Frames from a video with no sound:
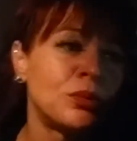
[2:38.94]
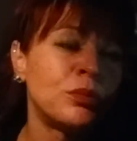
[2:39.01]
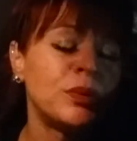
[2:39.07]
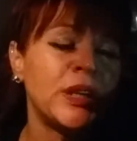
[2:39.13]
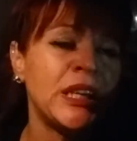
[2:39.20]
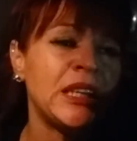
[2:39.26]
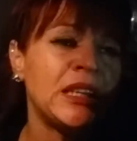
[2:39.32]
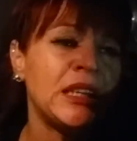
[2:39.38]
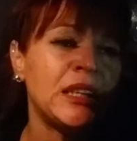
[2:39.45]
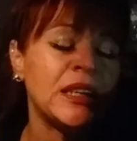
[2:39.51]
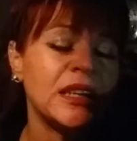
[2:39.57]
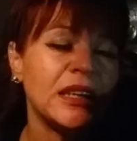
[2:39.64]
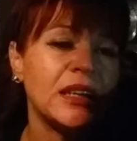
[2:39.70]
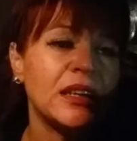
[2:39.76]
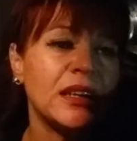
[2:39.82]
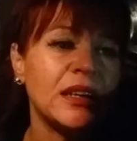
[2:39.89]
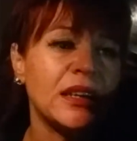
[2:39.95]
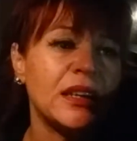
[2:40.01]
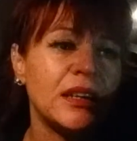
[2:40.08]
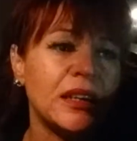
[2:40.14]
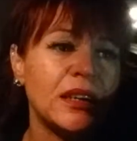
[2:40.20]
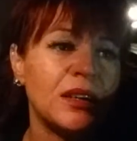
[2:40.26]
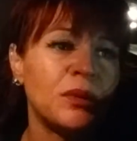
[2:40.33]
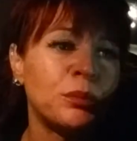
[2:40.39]
we
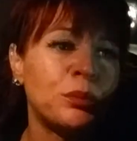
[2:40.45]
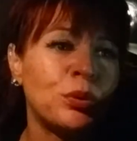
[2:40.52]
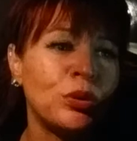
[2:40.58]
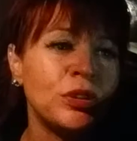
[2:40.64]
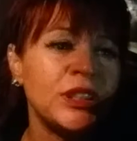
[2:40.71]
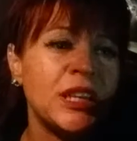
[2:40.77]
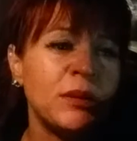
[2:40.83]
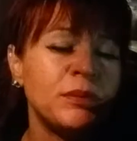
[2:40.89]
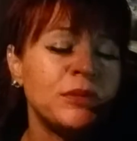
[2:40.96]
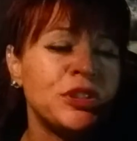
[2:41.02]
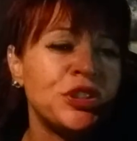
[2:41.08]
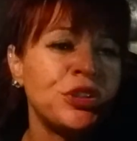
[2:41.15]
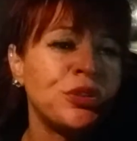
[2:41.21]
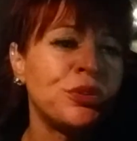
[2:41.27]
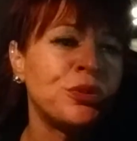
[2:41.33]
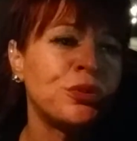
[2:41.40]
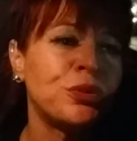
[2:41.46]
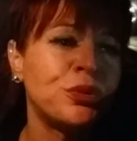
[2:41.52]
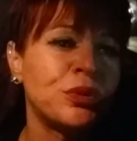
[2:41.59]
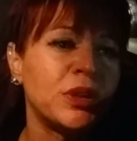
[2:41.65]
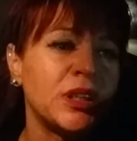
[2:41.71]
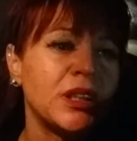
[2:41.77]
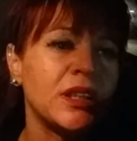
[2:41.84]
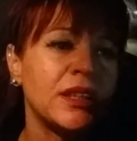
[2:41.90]
pulled up
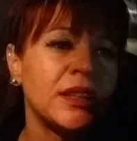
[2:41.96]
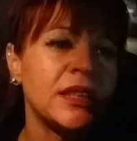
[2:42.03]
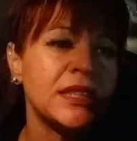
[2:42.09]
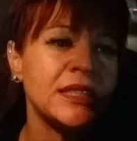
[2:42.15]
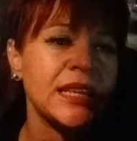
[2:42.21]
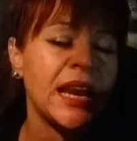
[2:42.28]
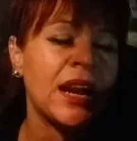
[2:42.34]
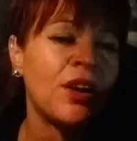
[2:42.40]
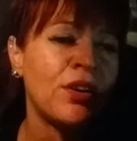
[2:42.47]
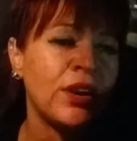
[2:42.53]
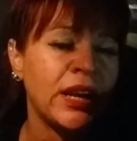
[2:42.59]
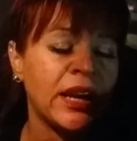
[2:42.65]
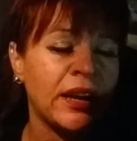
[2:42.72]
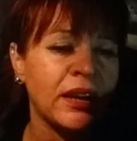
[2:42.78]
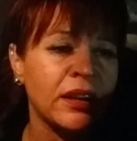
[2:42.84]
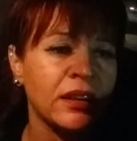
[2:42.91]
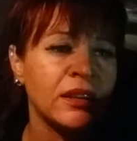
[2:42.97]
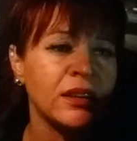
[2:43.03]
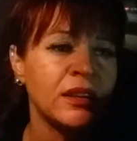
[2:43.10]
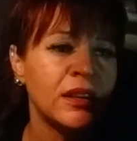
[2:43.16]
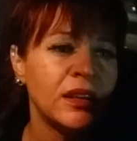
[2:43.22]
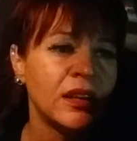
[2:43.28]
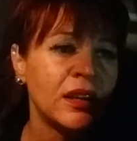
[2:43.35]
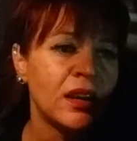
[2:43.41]
to this area
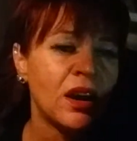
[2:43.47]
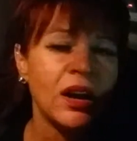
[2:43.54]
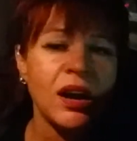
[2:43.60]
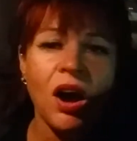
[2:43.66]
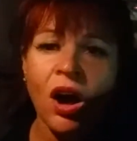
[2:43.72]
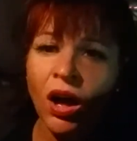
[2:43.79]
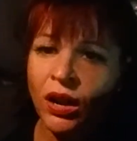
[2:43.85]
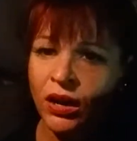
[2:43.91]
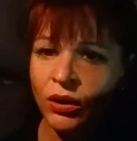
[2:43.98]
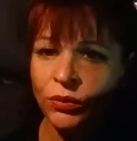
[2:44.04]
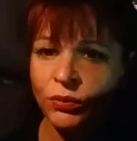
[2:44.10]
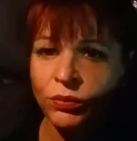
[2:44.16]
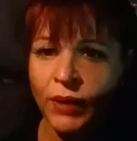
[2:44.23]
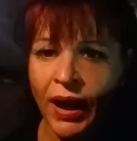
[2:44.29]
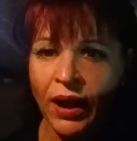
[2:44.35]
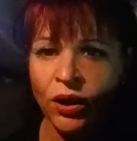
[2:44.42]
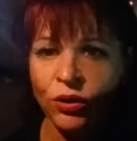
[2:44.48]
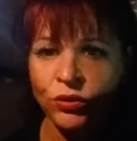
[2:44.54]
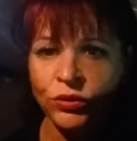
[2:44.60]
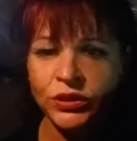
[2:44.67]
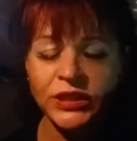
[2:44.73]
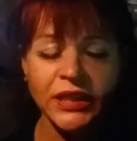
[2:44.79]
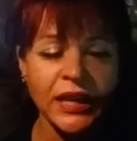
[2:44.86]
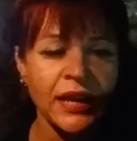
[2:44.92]
on our
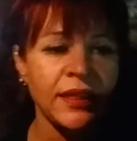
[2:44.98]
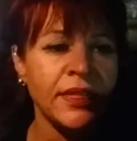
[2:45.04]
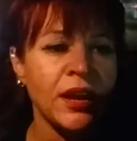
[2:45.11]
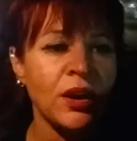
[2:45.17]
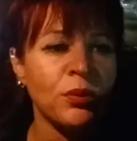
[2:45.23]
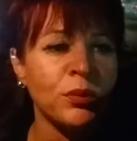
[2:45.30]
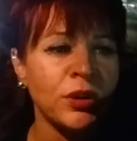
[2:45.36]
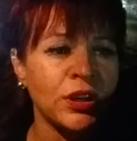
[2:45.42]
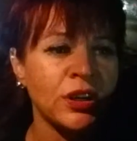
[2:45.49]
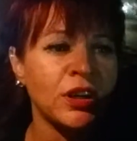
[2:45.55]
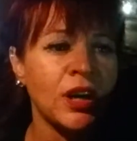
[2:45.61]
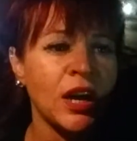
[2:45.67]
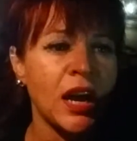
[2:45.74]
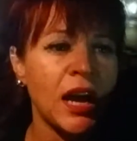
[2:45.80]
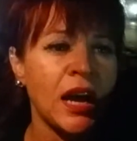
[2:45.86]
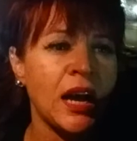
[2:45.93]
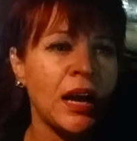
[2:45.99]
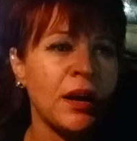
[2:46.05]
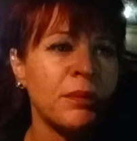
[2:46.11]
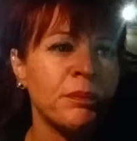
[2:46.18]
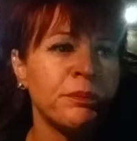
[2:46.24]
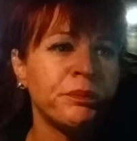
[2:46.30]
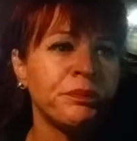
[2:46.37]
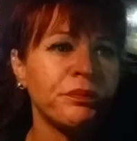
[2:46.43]
route, and there were
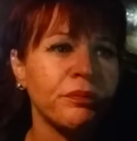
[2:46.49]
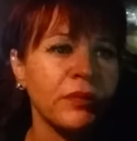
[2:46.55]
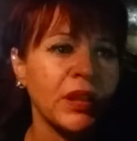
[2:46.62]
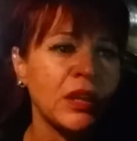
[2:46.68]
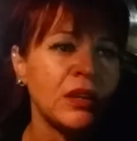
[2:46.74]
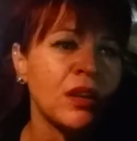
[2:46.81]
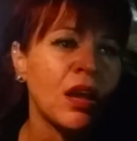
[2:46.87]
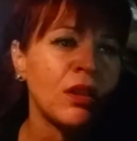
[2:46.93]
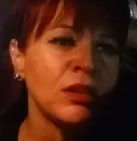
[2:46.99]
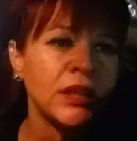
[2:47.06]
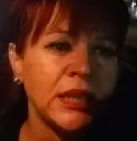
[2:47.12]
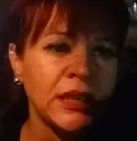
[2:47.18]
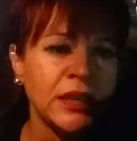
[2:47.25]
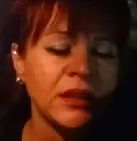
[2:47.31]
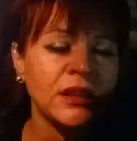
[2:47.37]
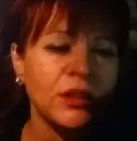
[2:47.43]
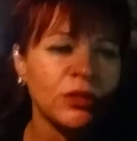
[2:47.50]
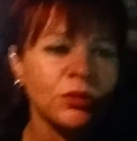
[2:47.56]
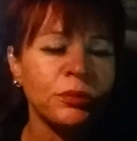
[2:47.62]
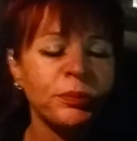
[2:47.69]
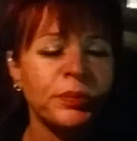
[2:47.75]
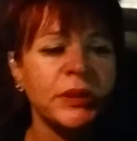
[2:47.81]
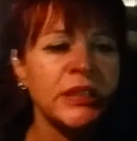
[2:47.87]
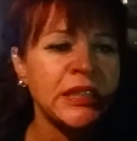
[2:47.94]
not only the
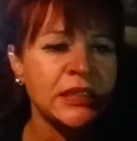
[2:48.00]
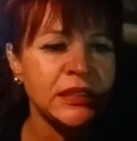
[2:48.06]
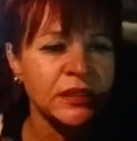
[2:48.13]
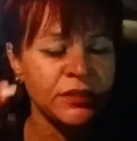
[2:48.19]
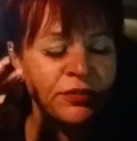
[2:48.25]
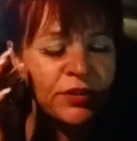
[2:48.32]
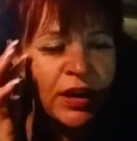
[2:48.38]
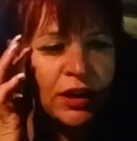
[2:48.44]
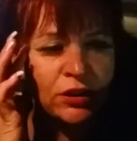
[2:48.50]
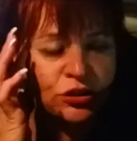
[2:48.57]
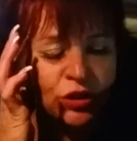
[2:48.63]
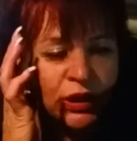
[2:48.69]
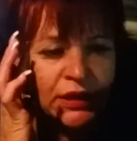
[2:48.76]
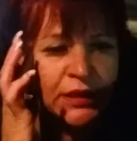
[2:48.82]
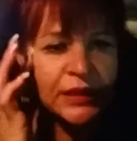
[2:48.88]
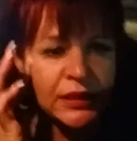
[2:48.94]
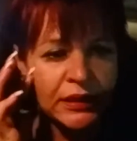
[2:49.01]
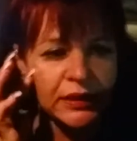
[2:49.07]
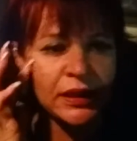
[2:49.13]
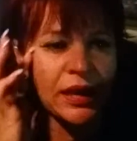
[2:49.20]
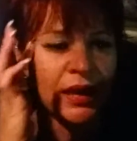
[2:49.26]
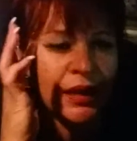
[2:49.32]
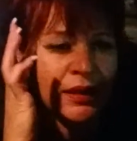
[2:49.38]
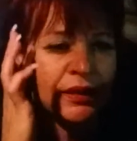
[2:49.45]
police and the fire trucks
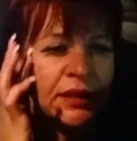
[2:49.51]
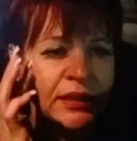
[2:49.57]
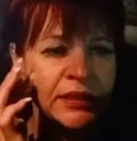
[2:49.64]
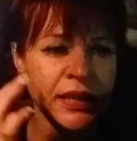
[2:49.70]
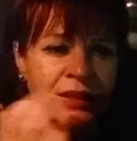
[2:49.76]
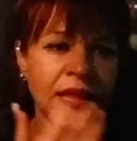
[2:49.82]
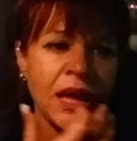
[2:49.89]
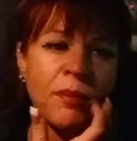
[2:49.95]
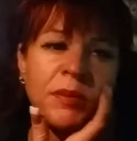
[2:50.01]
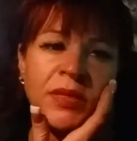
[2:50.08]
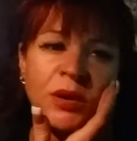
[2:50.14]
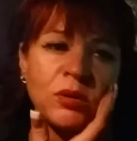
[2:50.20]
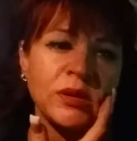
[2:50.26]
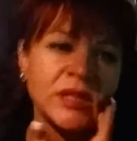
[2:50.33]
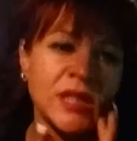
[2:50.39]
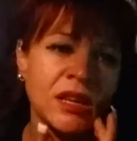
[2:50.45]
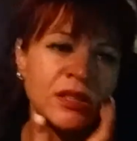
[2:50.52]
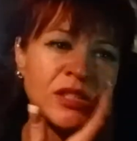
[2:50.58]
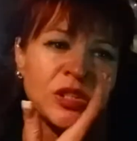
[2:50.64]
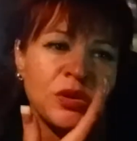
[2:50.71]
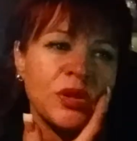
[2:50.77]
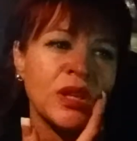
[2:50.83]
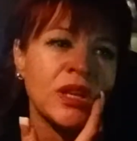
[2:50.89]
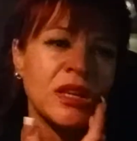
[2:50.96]
and things like that, but there was
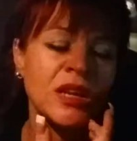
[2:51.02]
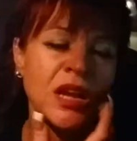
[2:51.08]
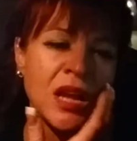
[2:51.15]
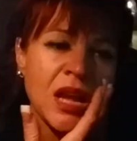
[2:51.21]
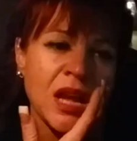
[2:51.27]
also the